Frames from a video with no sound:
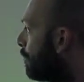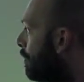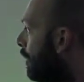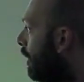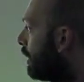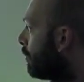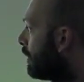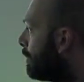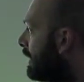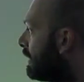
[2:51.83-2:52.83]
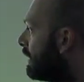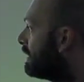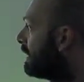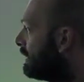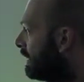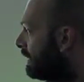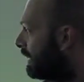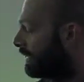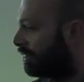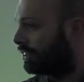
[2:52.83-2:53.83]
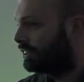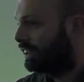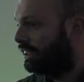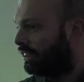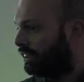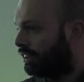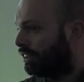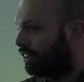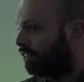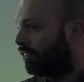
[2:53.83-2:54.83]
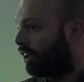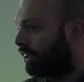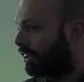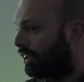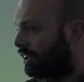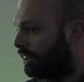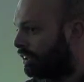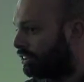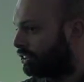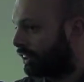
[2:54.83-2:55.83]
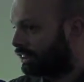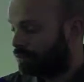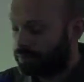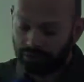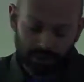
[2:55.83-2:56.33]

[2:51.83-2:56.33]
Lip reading: by partnering with the best existing technology rather than trying to build